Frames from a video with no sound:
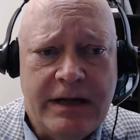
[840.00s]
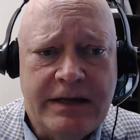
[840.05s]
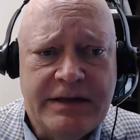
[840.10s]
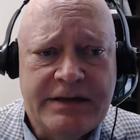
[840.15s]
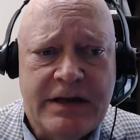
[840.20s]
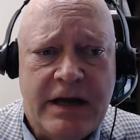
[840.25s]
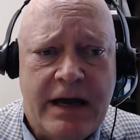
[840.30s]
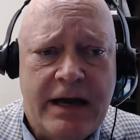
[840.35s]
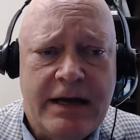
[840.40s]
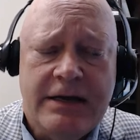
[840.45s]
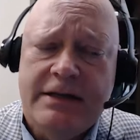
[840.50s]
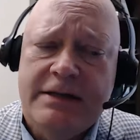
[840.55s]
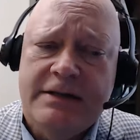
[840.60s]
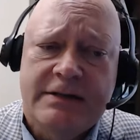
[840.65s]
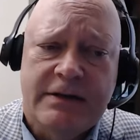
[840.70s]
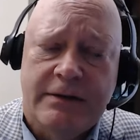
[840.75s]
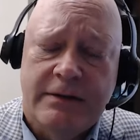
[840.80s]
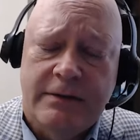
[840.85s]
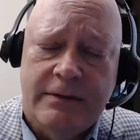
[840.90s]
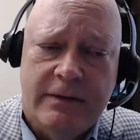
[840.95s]
anxiety
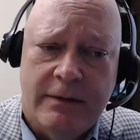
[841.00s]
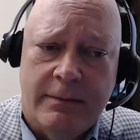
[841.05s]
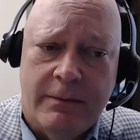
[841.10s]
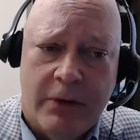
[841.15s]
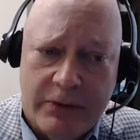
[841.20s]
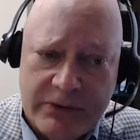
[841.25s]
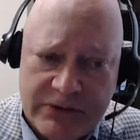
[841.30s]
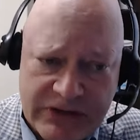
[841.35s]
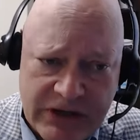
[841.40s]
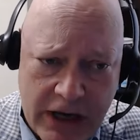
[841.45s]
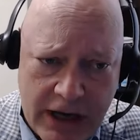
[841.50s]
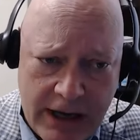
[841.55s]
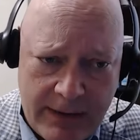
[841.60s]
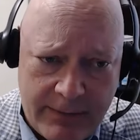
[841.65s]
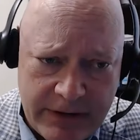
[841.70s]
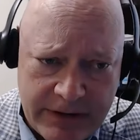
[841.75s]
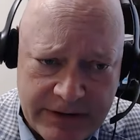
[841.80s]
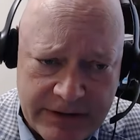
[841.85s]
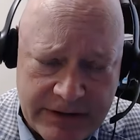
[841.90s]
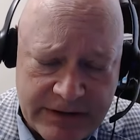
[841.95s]
is the most
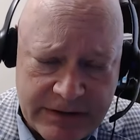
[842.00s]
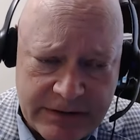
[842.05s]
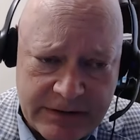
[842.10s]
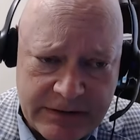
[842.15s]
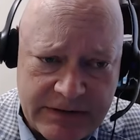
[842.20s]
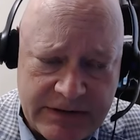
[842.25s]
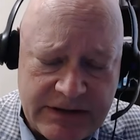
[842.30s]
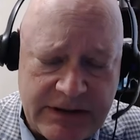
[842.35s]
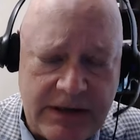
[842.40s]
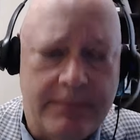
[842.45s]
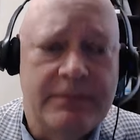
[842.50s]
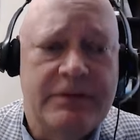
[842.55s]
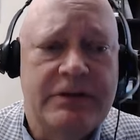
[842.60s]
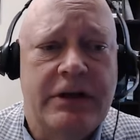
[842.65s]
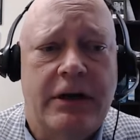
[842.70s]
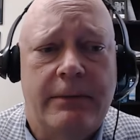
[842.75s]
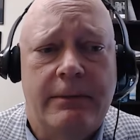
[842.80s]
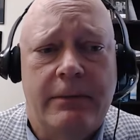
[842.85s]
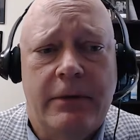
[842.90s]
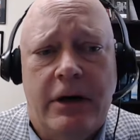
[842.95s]
common
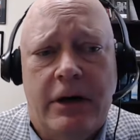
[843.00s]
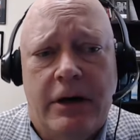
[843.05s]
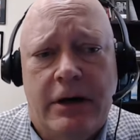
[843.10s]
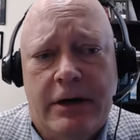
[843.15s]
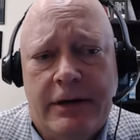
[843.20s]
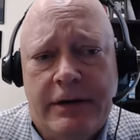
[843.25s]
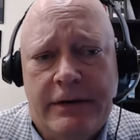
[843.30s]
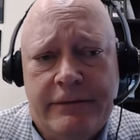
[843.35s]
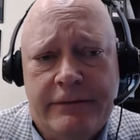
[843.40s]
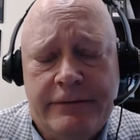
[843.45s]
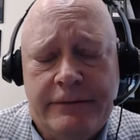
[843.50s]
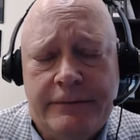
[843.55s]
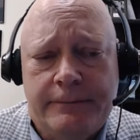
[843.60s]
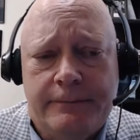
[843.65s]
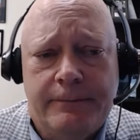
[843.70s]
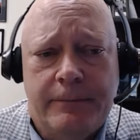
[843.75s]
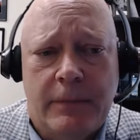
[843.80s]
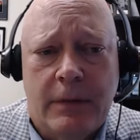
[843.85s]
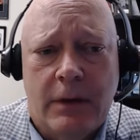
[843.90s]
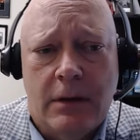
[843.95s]
symptom of
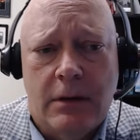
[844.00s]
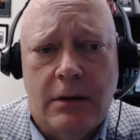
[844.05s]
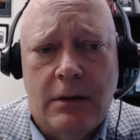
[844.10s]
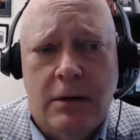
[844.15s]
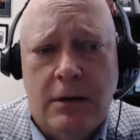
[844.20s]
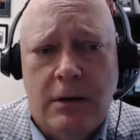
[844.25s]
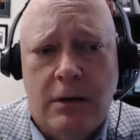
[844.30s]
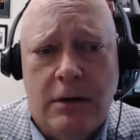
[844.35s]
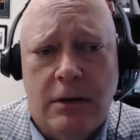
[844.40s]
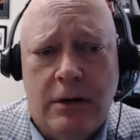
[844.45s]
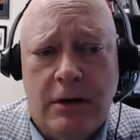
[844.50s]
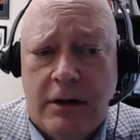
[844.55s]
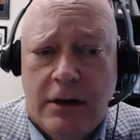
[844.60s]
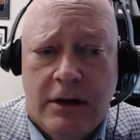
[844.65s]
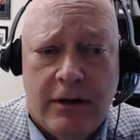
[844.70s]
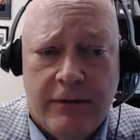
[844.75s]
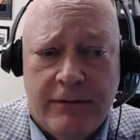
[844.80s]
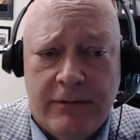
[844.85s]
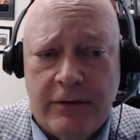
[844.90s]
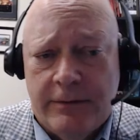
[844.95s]

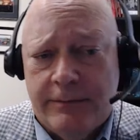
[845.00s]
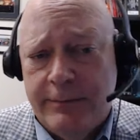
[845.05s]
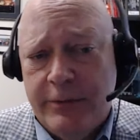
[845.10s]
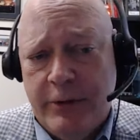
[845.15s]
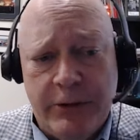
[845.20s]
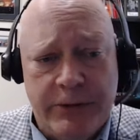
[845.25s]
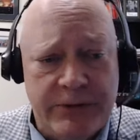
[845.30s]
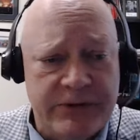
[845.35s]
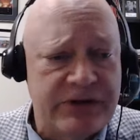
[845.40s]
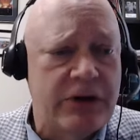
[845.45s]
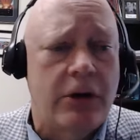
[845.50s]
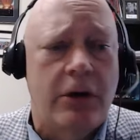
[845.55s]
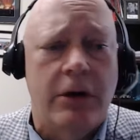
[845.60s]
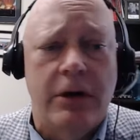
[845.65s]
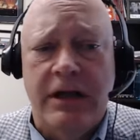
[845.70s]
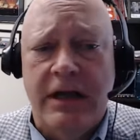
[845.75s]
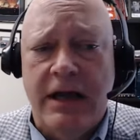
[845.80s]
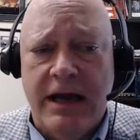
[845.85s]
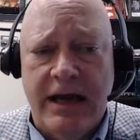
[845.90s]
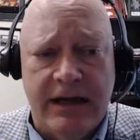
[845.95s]
a
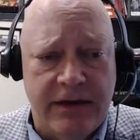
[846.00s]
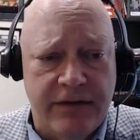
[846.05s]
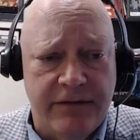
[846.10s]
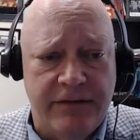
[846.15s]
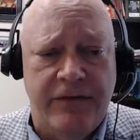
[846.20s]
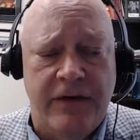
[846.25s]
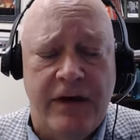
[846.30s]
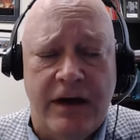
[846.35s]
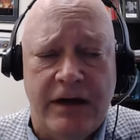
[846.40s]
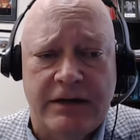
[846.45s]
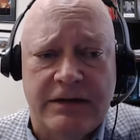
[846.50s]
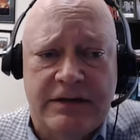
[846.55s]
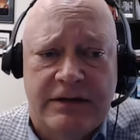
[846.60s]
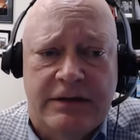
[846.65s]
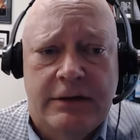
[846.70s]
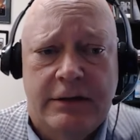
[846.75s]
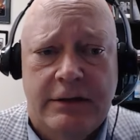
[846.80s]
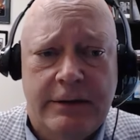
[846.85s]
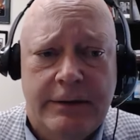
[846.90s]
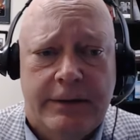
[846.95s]
post-cardiac effect,
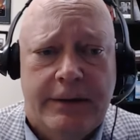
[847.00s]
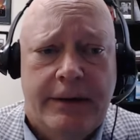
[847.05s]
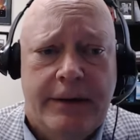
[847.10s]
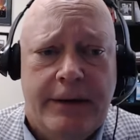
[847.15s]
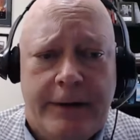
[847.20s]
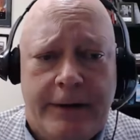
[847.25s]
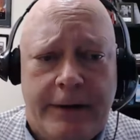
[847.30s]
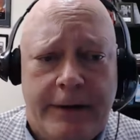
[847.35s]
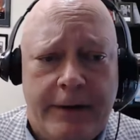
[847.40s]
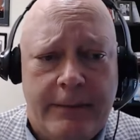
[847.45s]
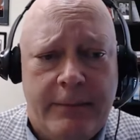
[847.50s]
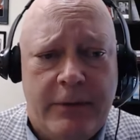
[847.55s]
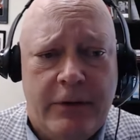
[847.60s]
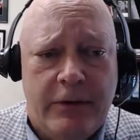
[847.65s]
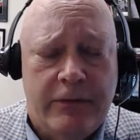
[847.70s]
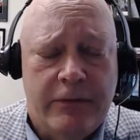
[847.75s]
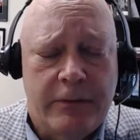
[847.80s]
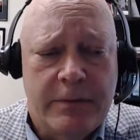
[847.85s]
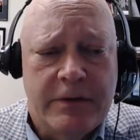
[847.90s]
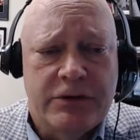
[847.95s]

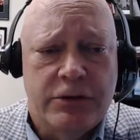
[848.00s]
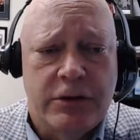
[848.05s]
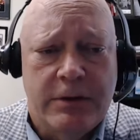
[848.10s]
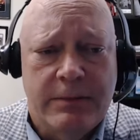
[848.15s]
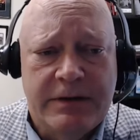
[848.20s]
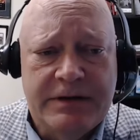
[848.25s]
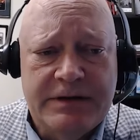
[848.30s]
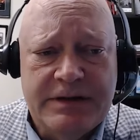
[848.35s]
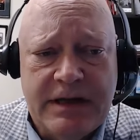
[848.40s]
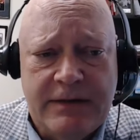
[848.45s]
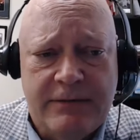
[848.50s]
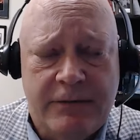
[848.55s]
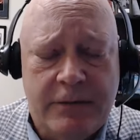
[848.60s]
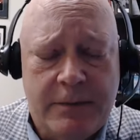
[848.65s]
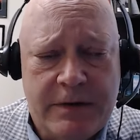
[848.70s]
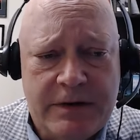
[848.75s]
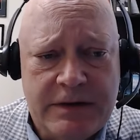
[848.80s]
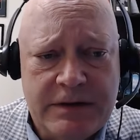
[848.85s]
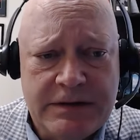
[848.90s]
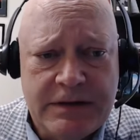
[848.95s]
both from the treatments and
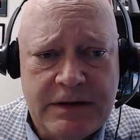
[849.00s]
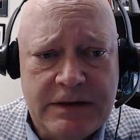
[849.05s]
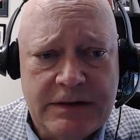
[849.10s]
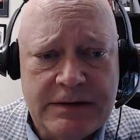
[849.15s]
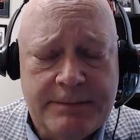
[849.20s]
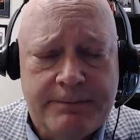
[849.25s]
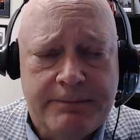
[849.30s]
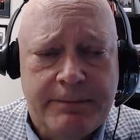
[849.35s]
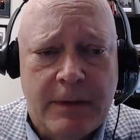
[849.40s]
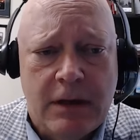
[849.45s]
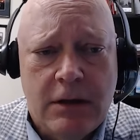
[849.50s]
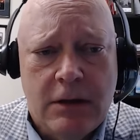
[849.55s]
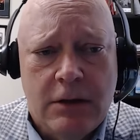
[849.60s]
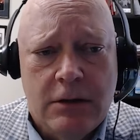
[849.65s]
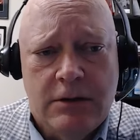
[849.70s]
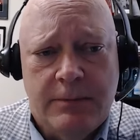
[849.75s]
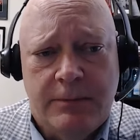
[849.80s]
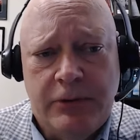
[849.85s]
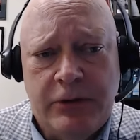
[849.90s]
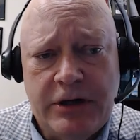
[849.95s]
from the disease.
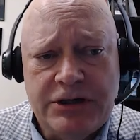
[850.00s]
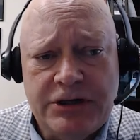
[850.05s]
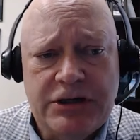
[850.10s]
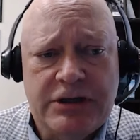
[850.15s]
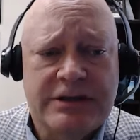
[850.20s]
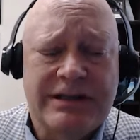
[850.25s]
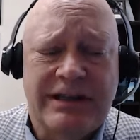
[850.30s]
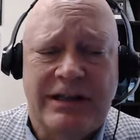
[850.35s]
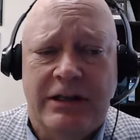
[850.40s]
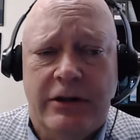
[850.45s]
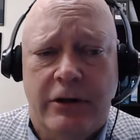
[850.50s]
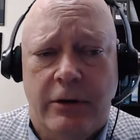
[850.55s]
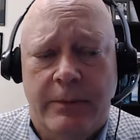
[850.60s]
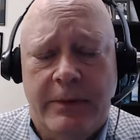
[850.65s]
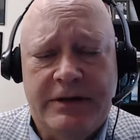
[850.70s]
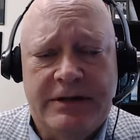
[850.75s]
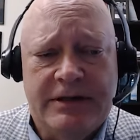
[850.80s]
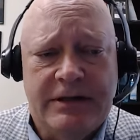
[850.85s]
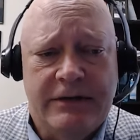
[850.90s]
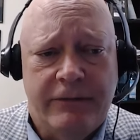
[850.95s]
Depression's a little
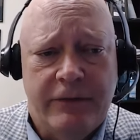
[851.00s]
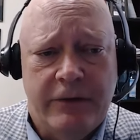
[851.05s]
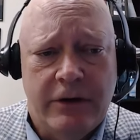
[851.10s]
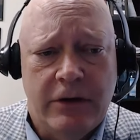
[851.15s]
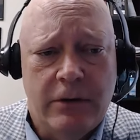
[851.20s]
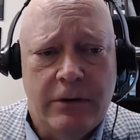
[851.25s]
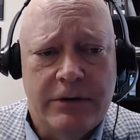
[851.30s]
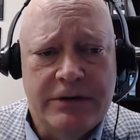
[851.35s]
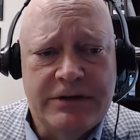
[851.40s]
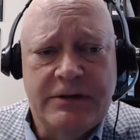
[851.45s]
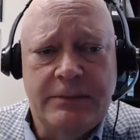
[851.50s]
bit different. Of course,